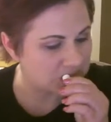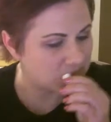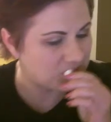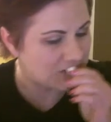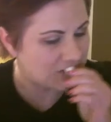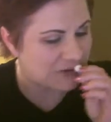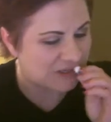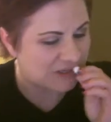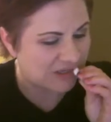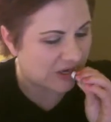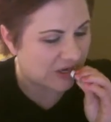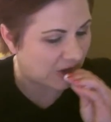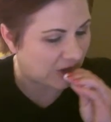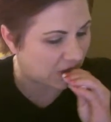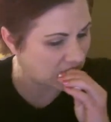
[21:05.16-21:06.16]

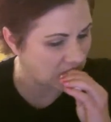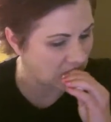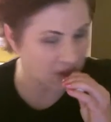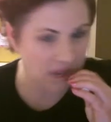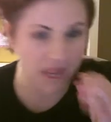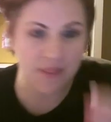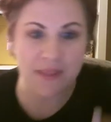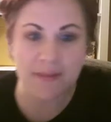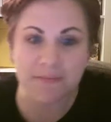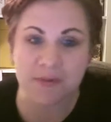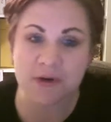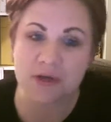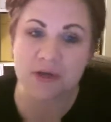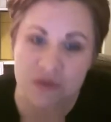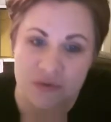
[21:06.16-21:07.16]
prioritize, and then
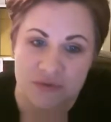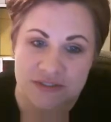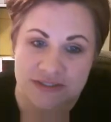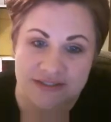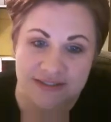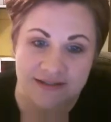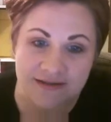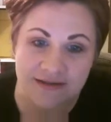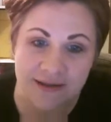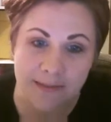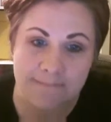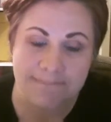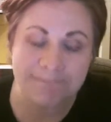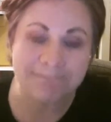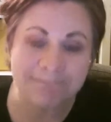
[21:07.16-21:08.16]
produce.
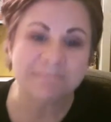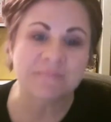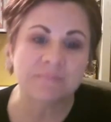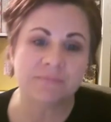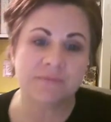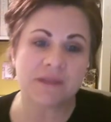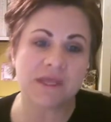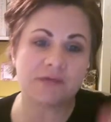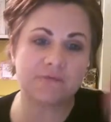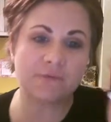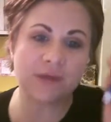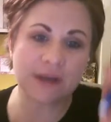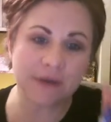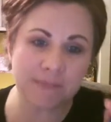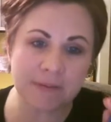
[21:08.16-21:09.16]
If
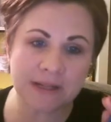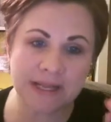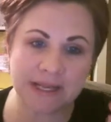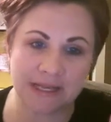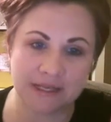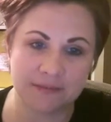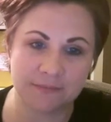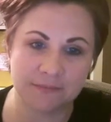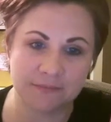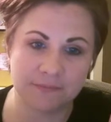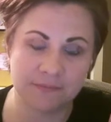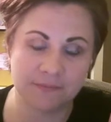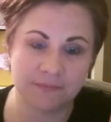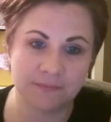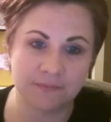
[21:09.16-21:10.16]
we're planning
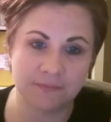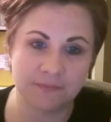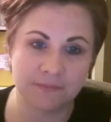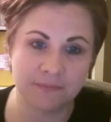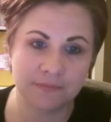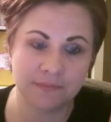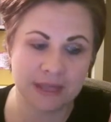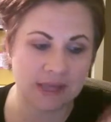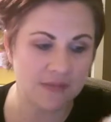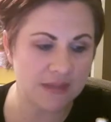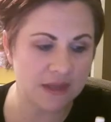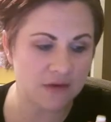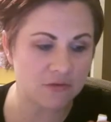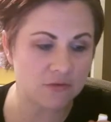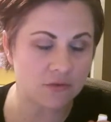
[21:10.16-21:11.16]
and
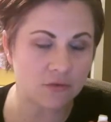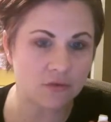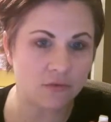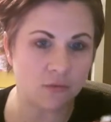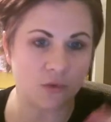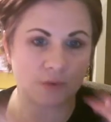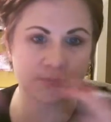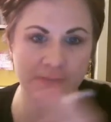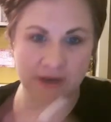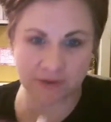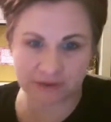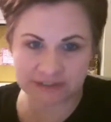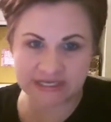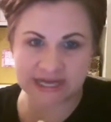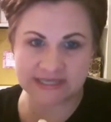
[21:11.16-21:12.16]
then we're
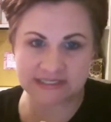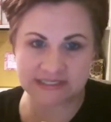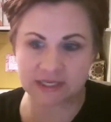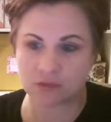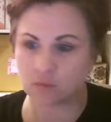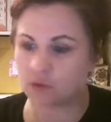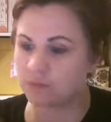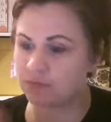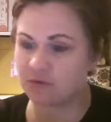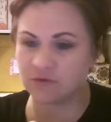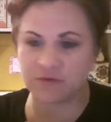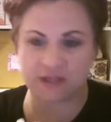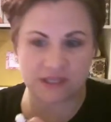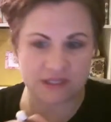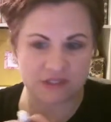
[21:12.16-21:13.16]
prioritizing and we're
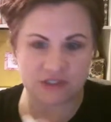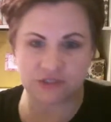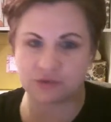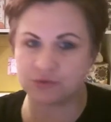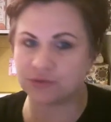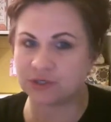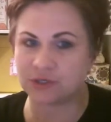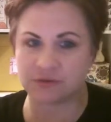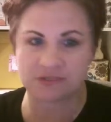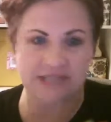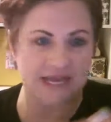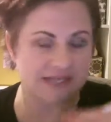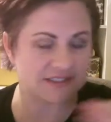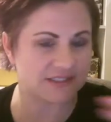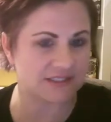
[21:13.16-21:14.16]
moving into,
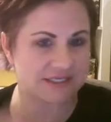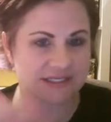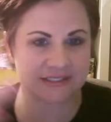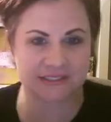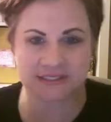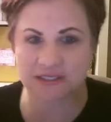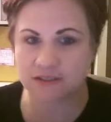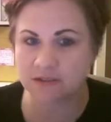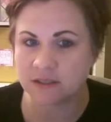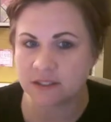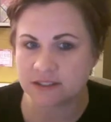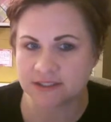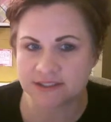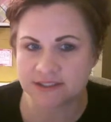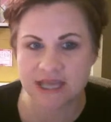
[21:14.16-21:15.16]
task lists and
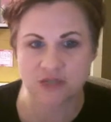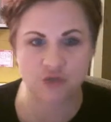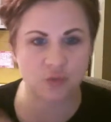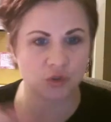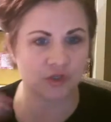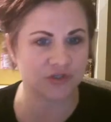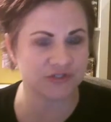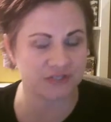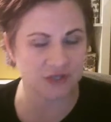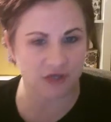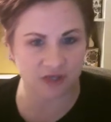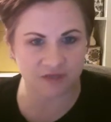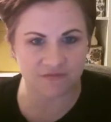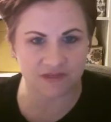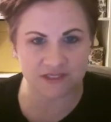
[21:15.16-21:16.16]
schedules and
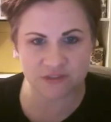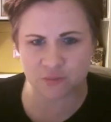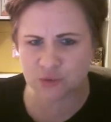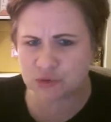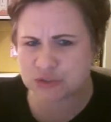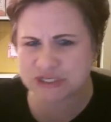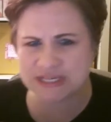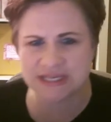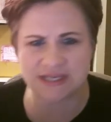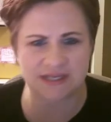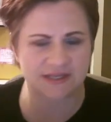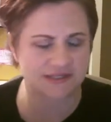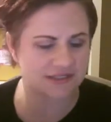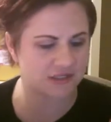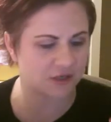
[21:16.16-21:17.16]
all of this,
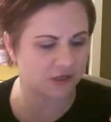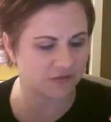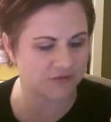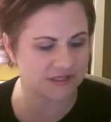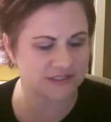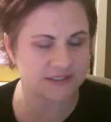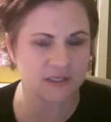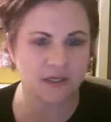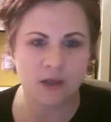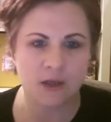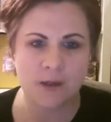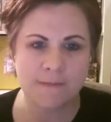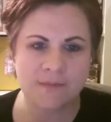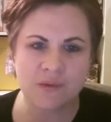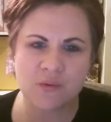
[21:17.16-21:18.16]
routines and all of this,
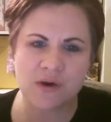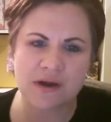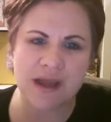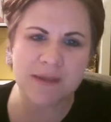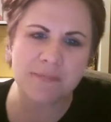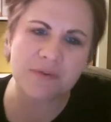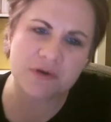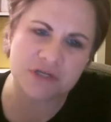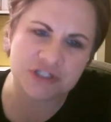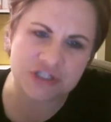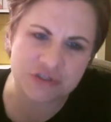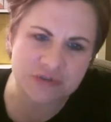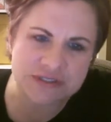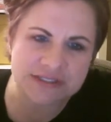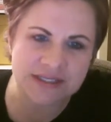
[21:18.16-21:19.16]
but we're not
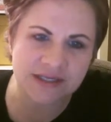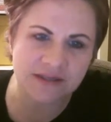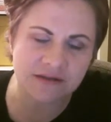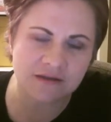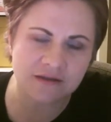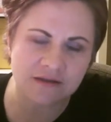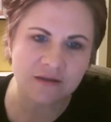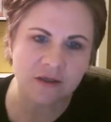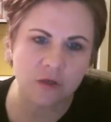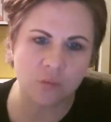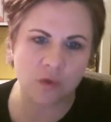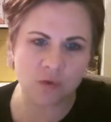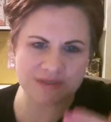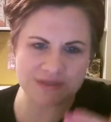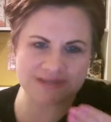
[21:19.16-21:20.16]
producing
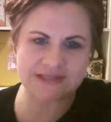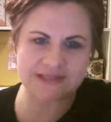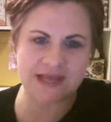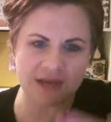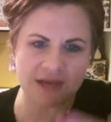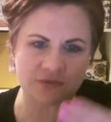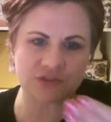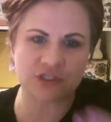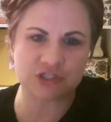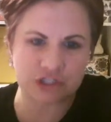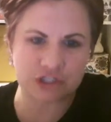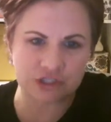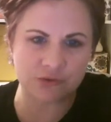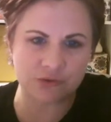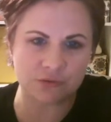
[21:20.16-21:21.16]
what we set out to
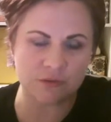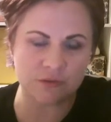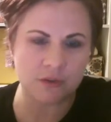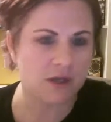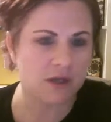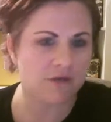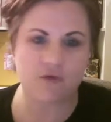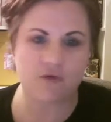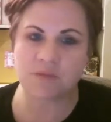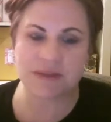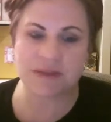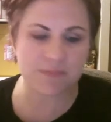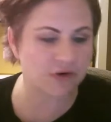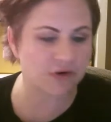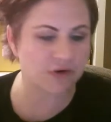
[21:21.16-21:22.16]
do. For
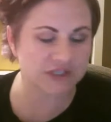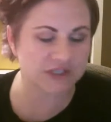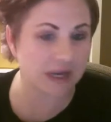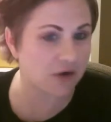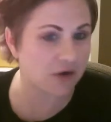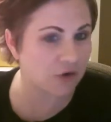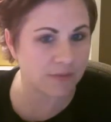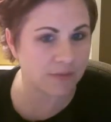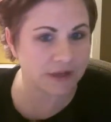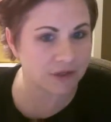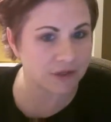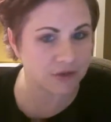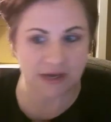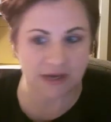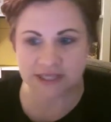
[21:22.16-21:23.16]
me personally, I don't know about
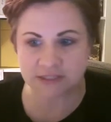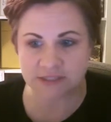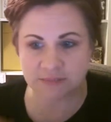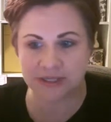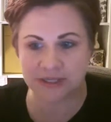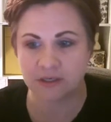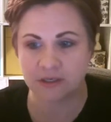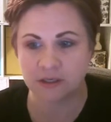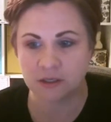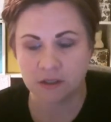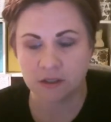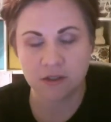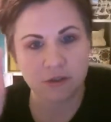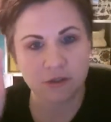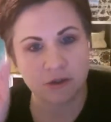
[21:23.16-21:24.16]
you guys, but
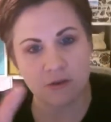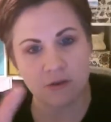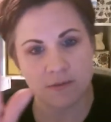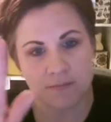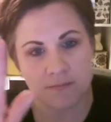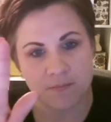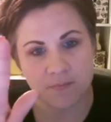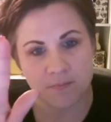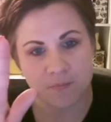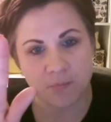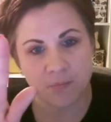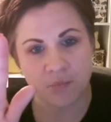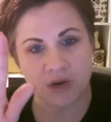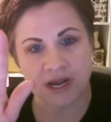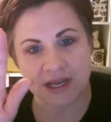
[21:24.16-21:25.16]

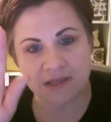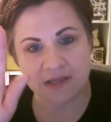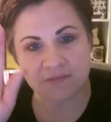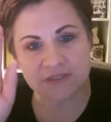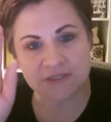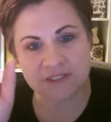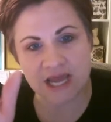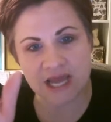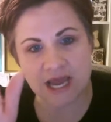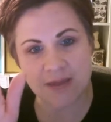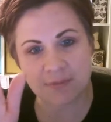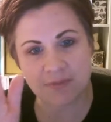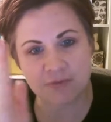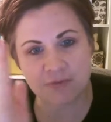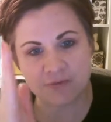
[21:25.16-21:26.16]
when I stop
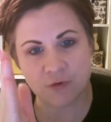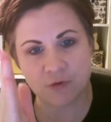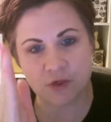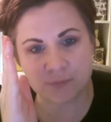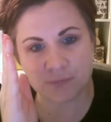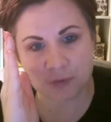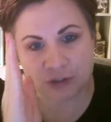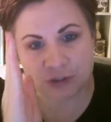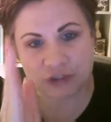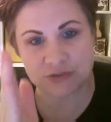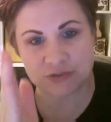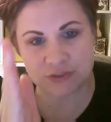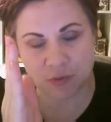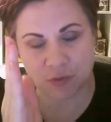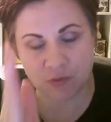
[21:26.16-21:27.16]
before the
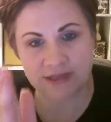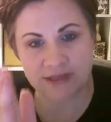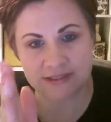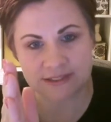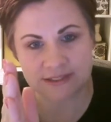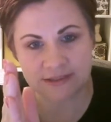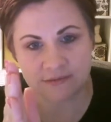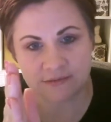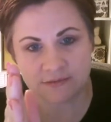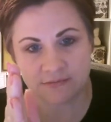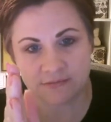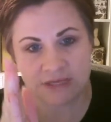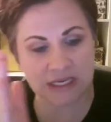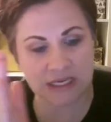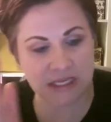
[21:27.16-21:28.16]
produce point,
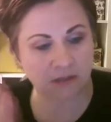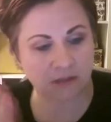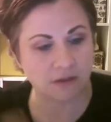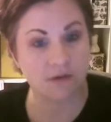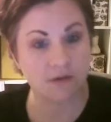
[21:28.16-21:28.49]
meaning